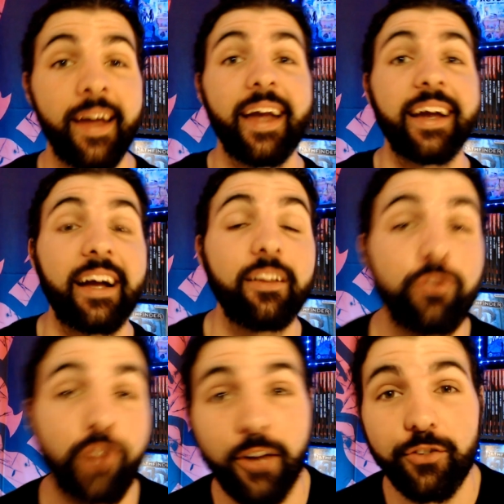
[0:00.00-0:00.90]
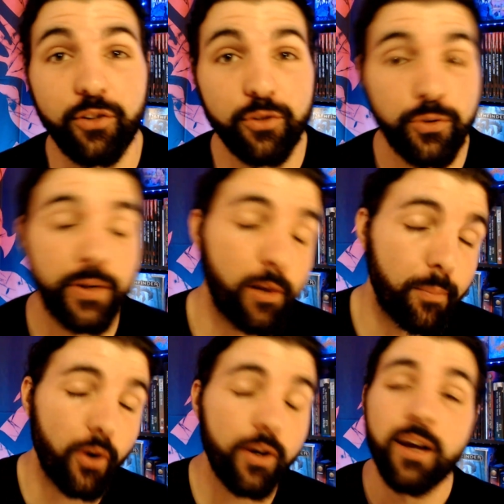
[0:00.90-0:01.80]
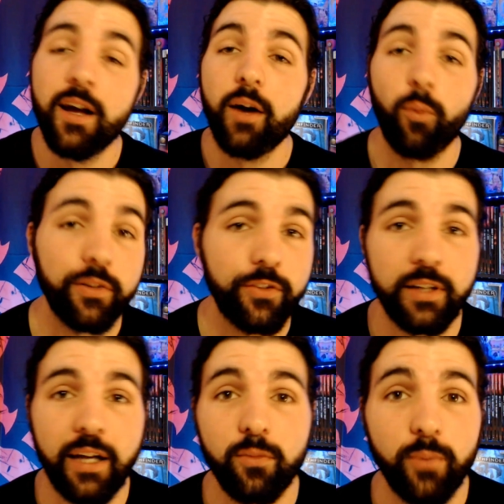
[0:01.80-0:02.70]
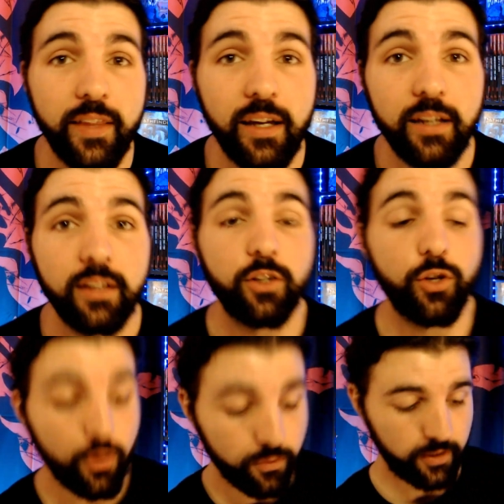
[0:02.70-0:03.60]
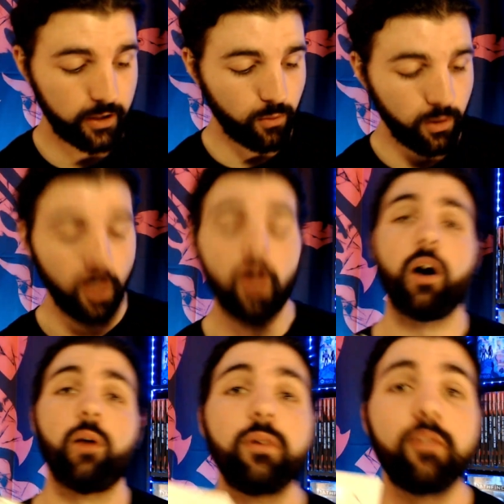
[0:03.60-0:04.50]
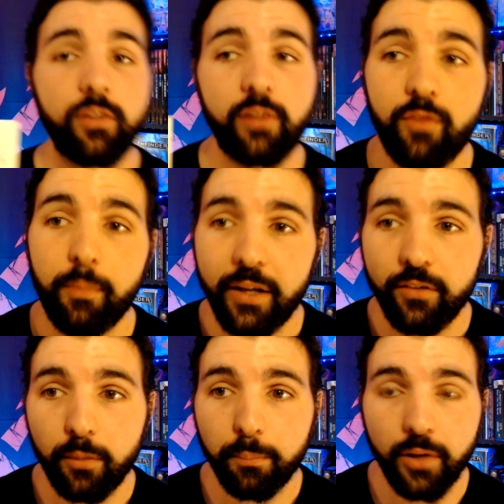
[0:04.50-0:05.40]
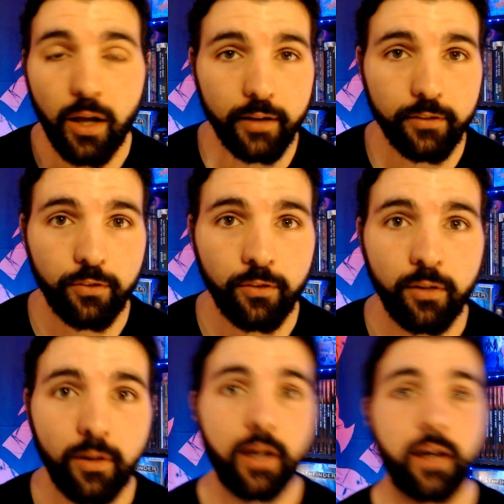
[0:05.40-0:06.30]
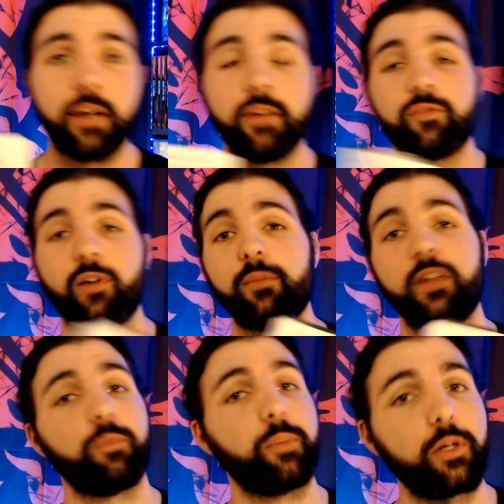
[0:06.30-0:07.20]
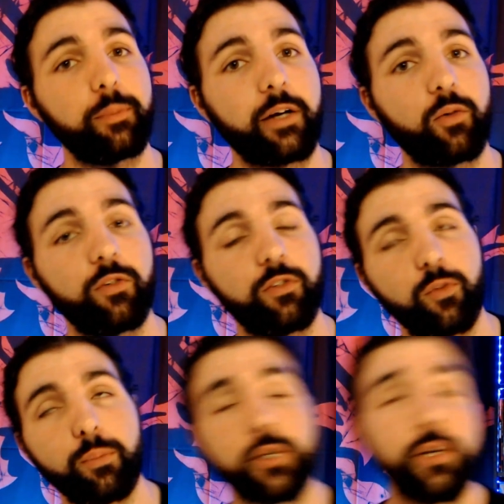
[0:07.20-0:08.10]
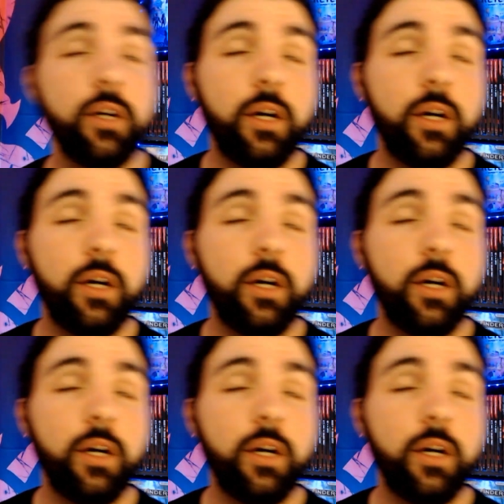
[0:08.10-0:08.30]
Hey guys, Josh here, Creator Bard, once again with a new video on one of the 7 basic plots from this book by Christopher Booker.